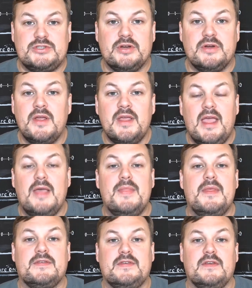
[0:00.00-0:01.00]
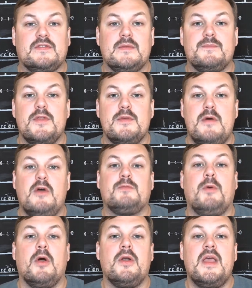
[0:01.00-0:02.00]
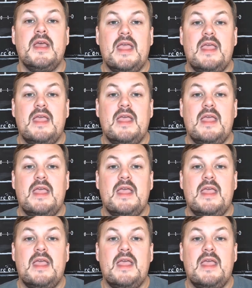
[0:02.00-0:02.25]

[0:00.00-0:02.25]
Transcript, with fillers: year in this system for the most part.